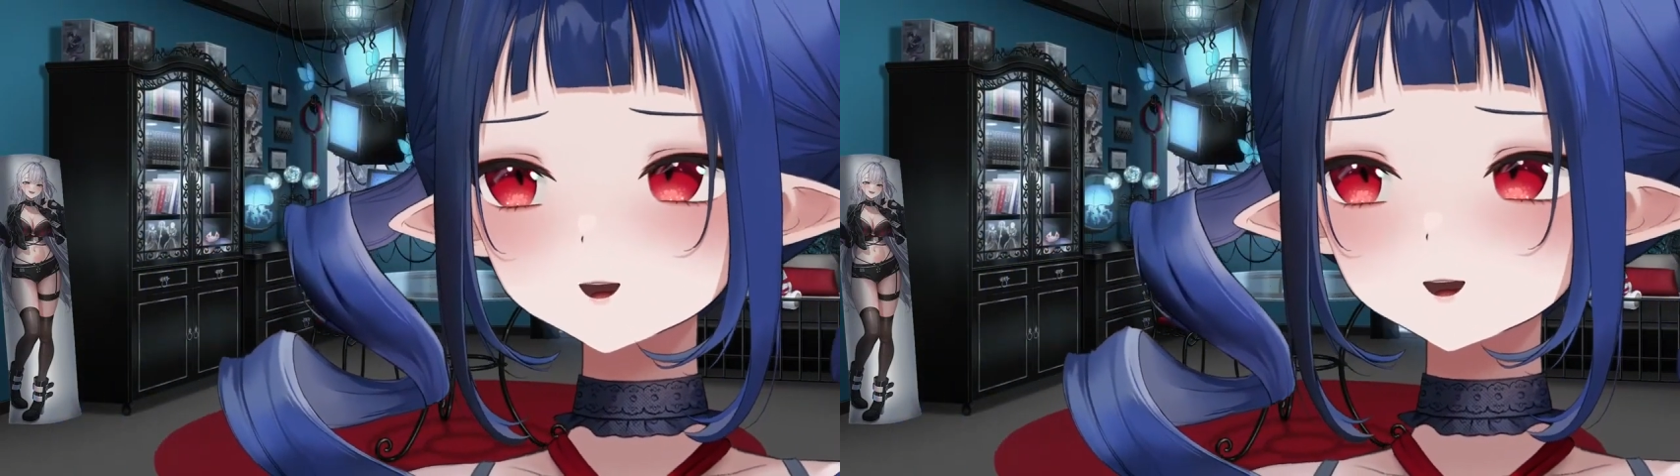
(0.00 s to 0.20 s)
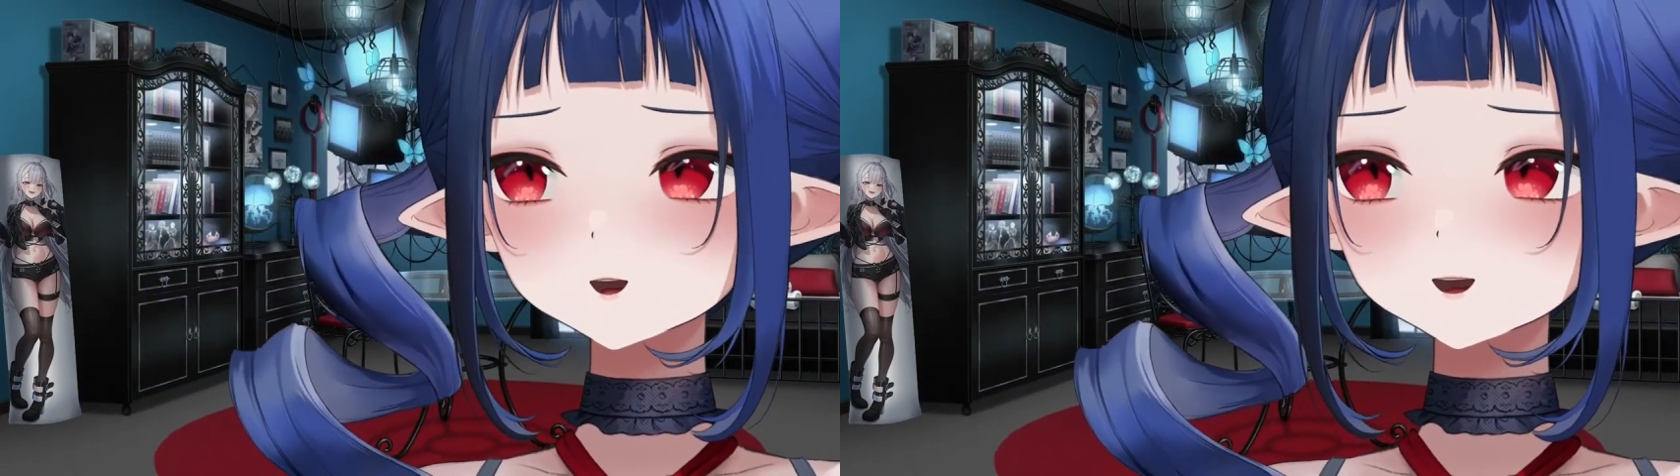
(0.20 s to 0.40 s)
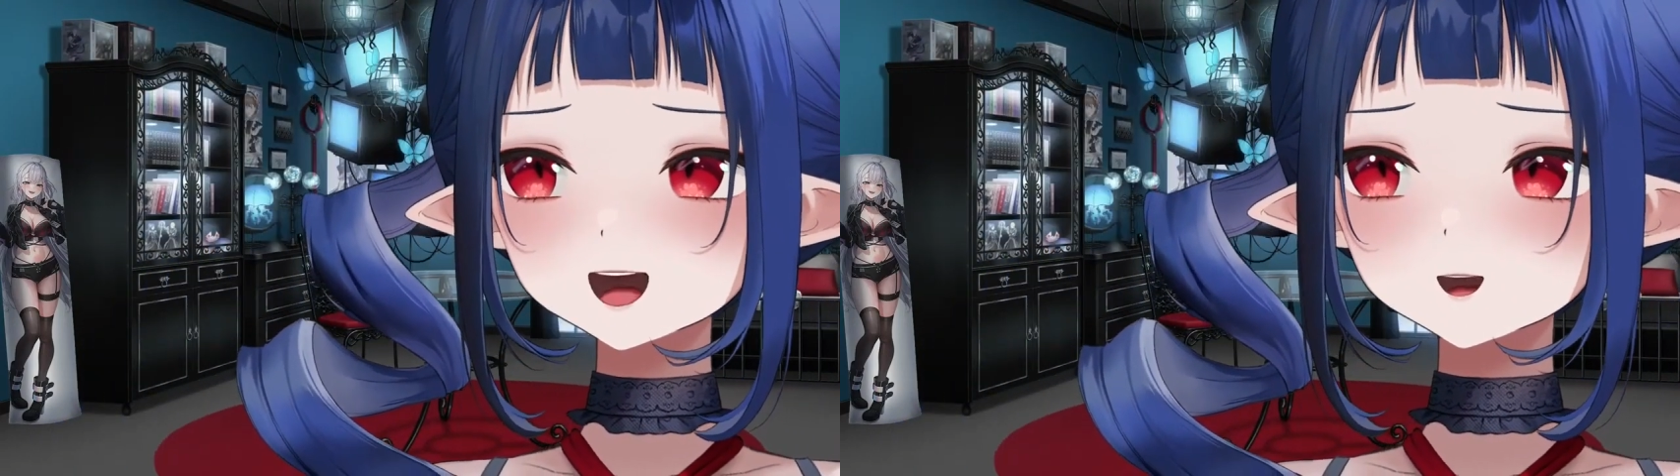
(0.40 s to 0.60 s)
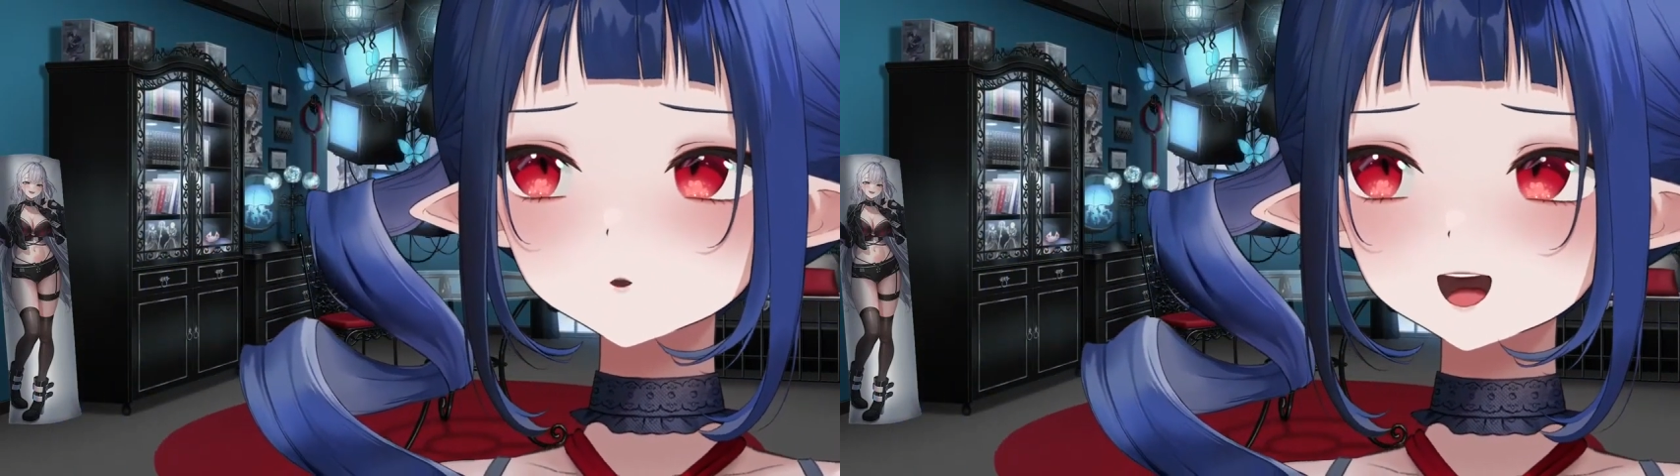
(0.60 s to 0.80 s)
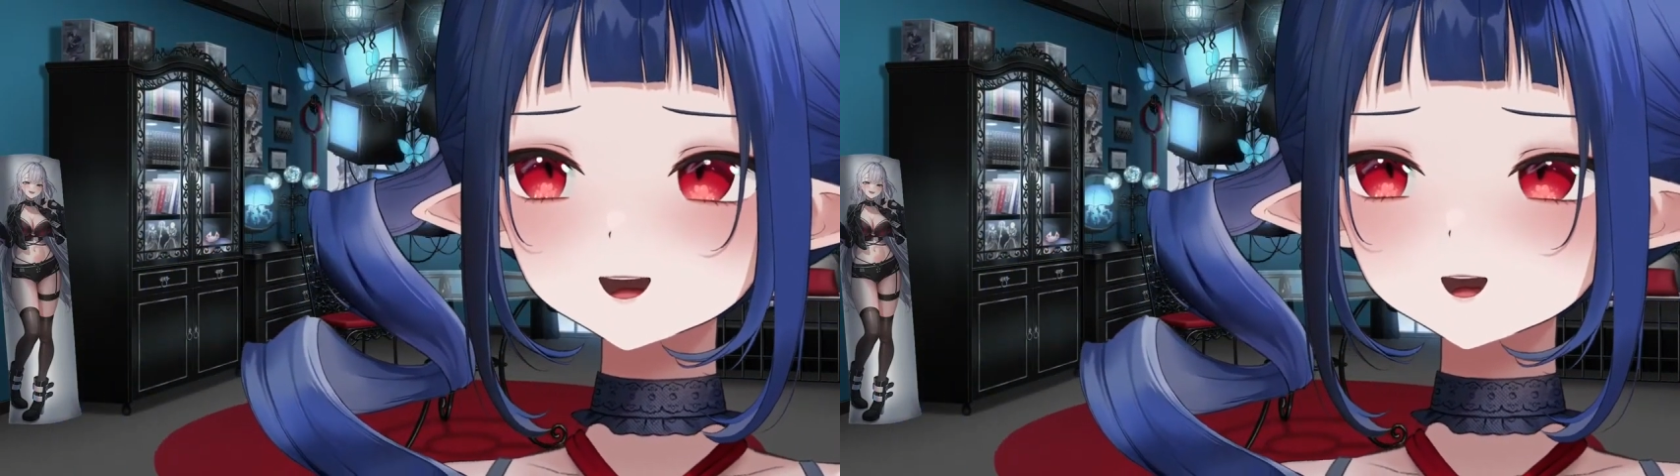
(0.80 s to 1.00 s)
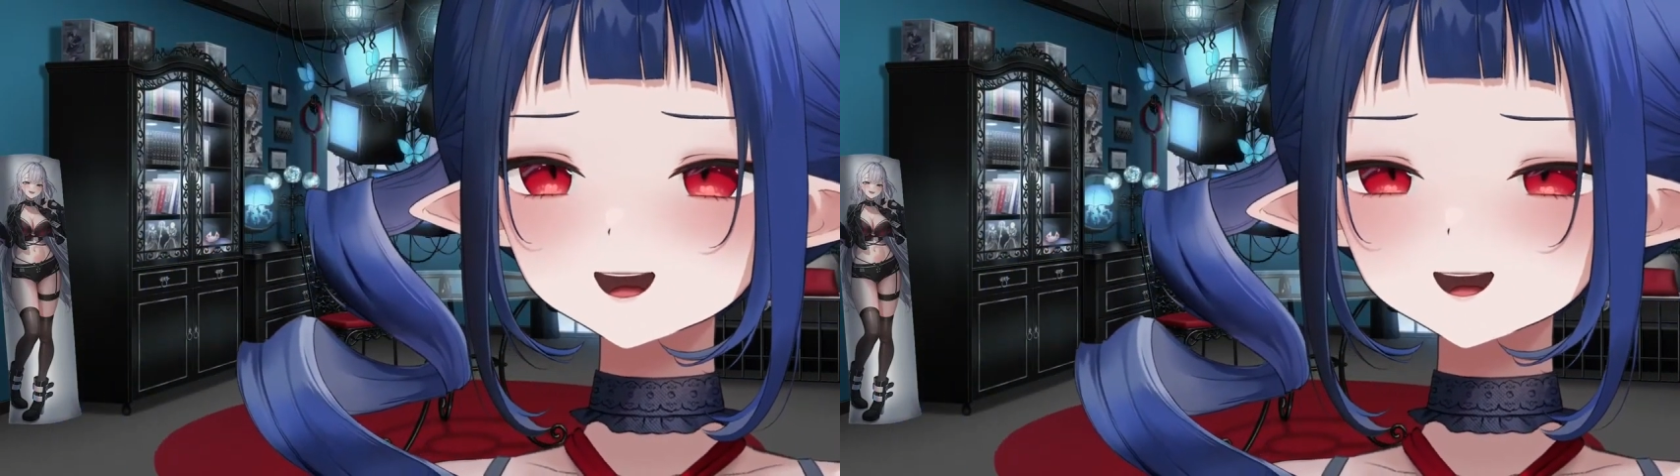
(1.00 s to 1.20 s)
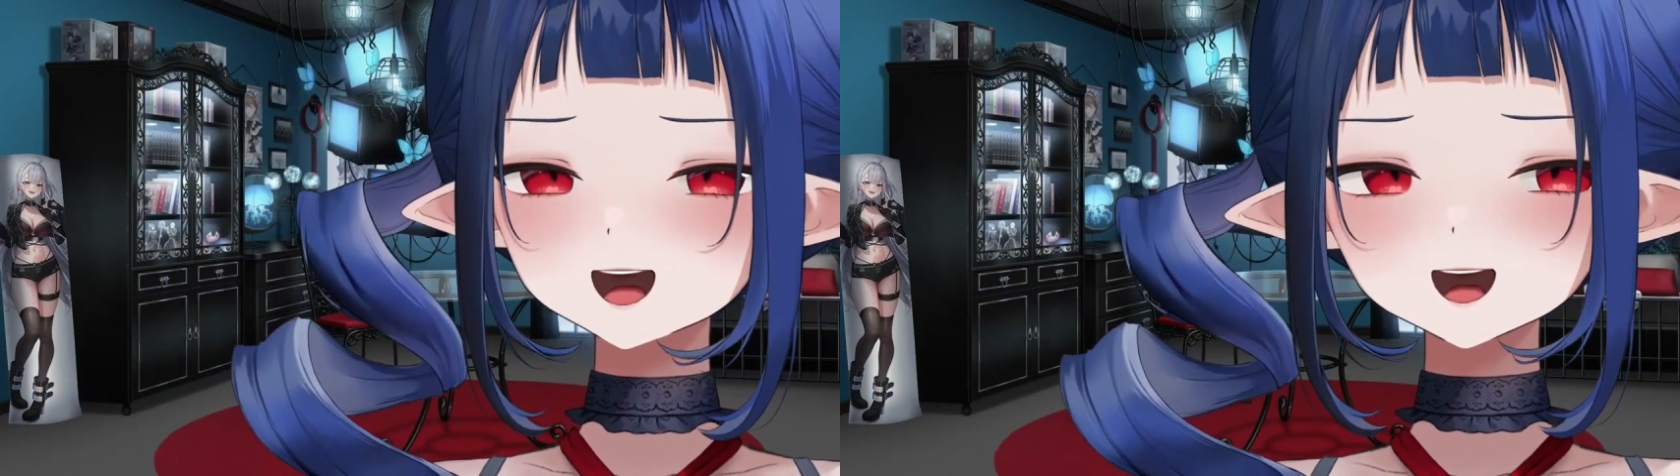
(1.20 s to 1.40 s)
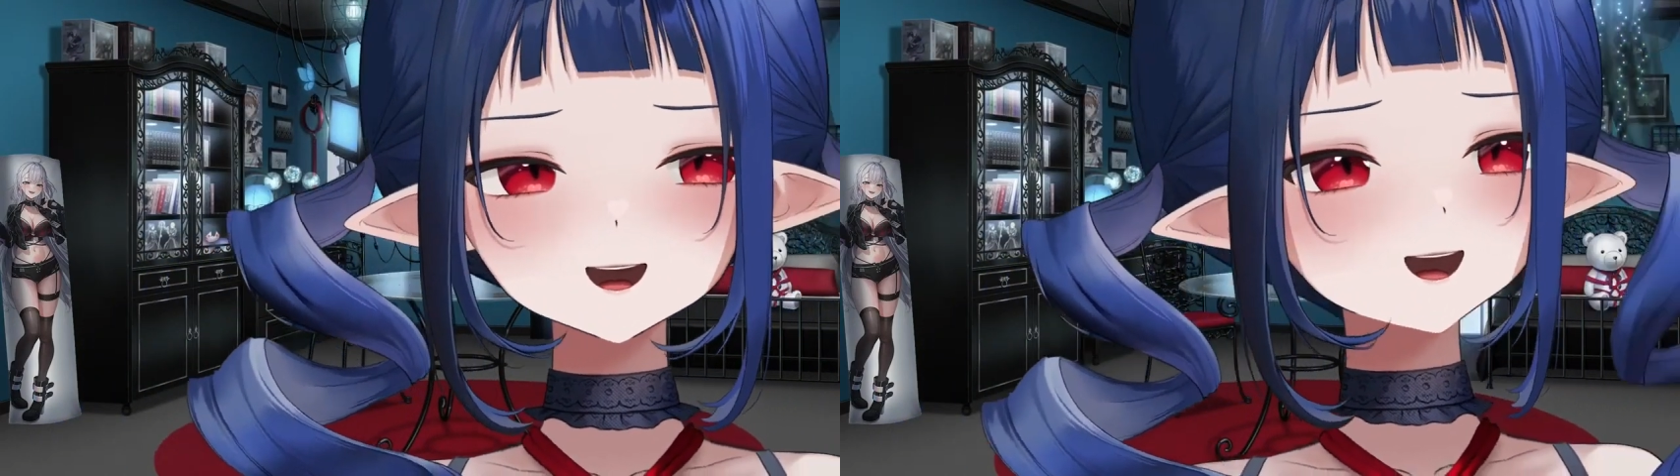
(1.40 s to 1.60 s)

Daki Macaros days.